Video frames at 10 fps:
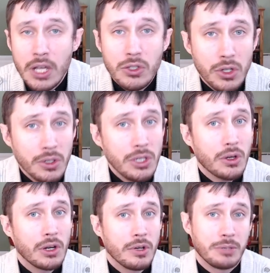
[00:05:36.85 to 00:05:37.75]
Certainly you
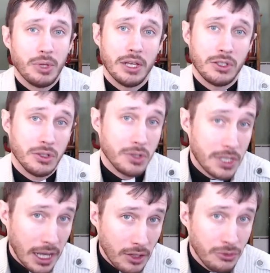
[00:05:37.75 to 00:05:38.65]
can always bless
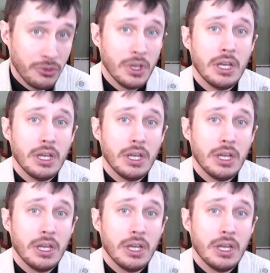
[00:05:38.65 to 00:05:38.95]
yourself.